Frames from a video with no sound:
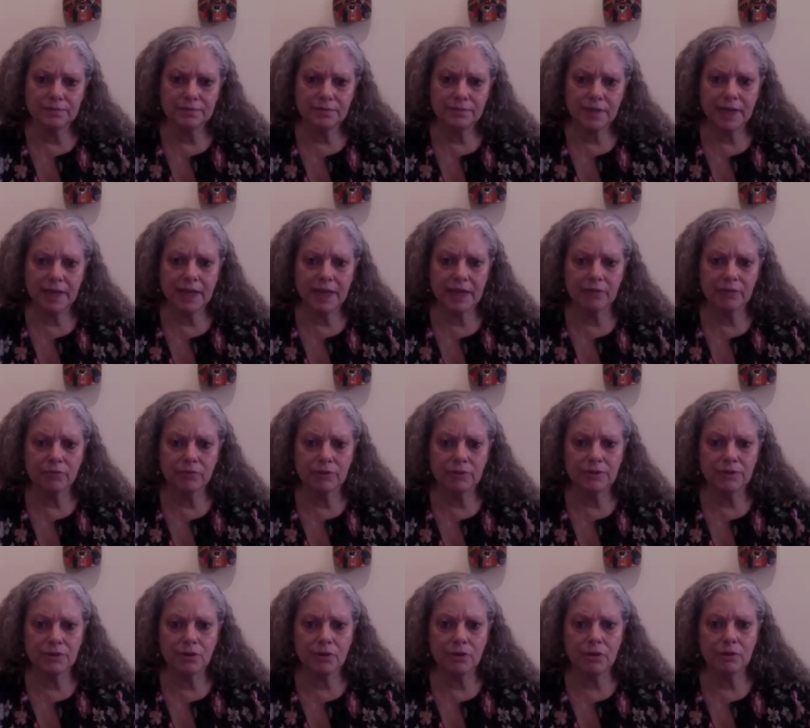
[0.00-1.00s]
They have what's
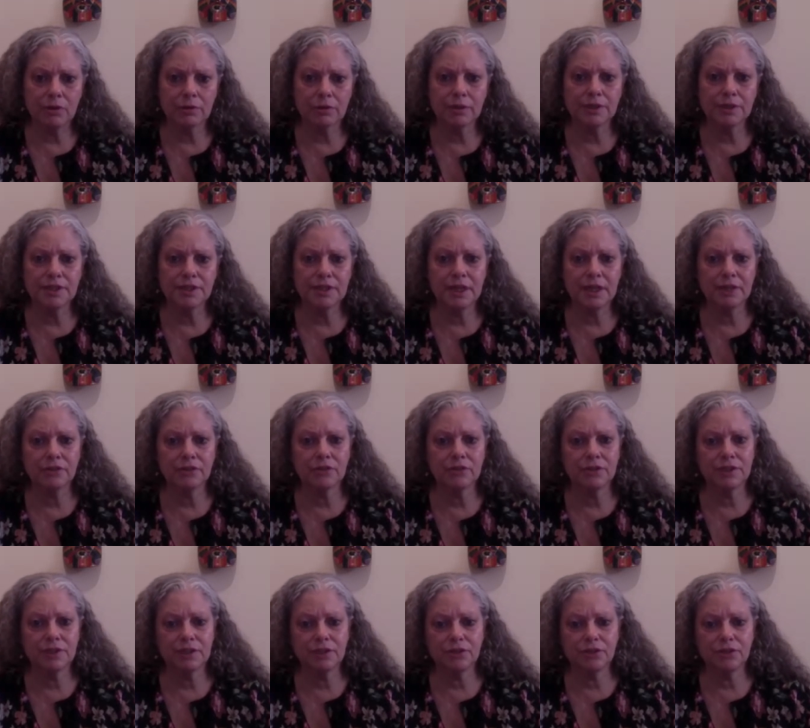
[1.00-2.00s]
called Cassandra
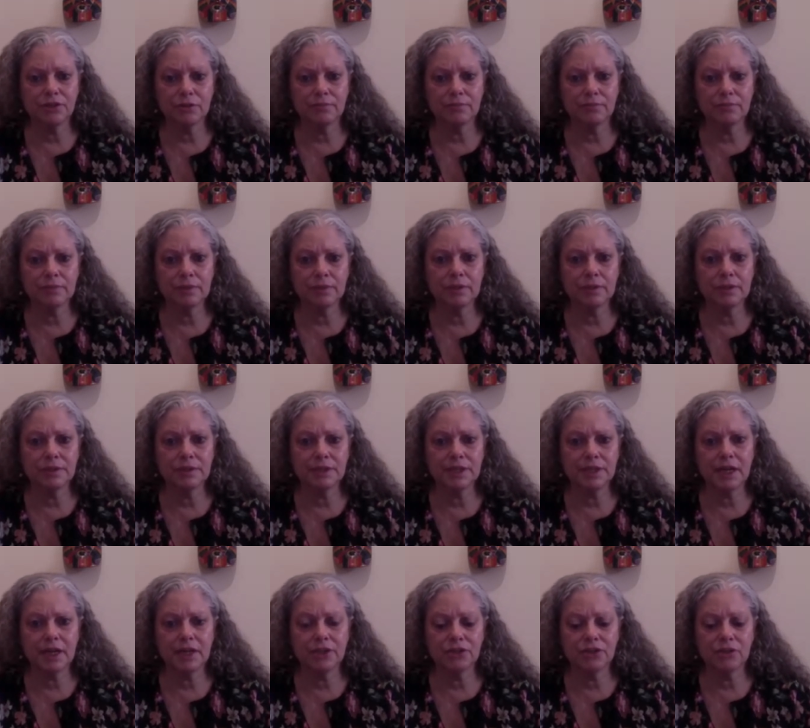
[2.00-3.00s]
syndrome. And
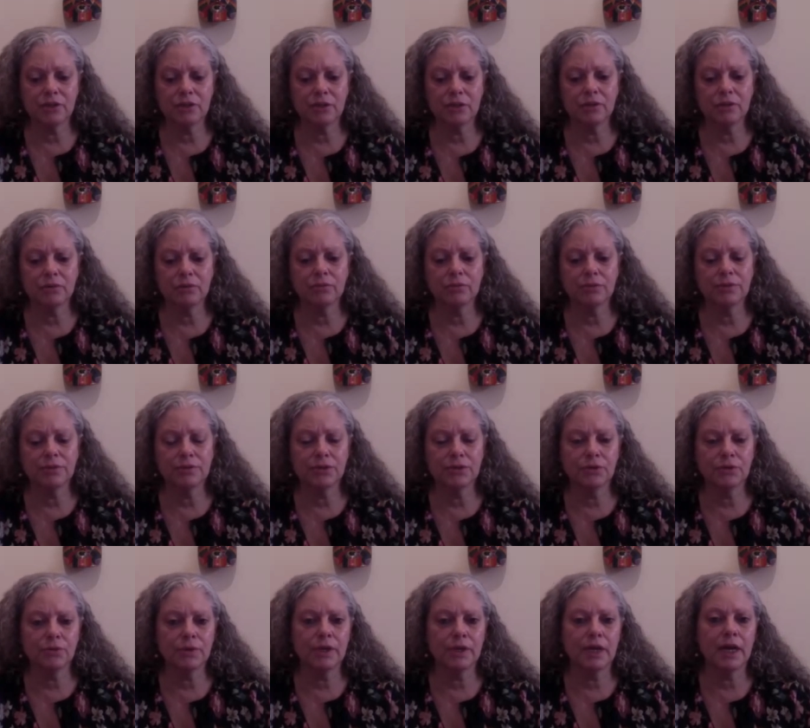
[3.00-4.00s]
Cassandra was a
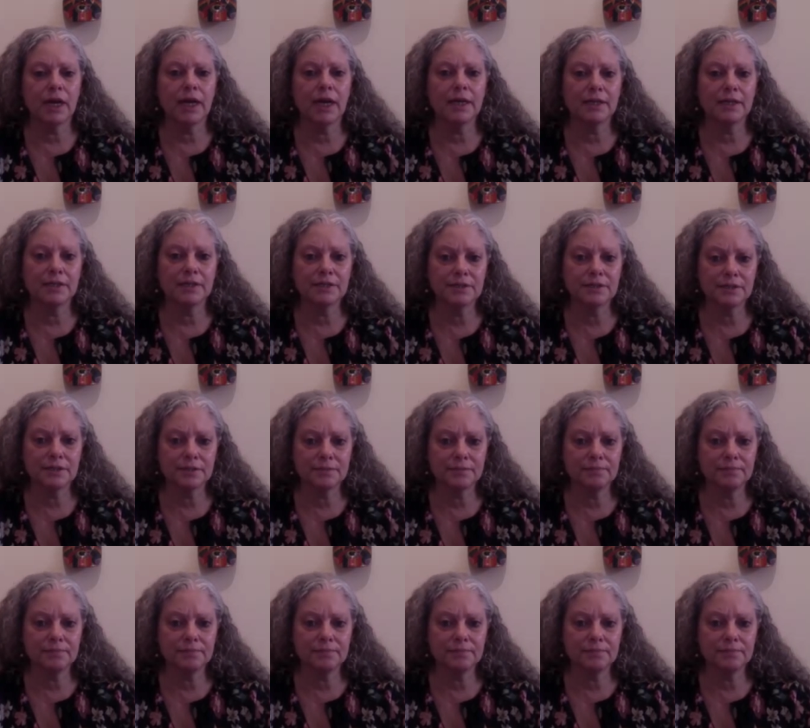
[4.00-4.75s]
Greek goddess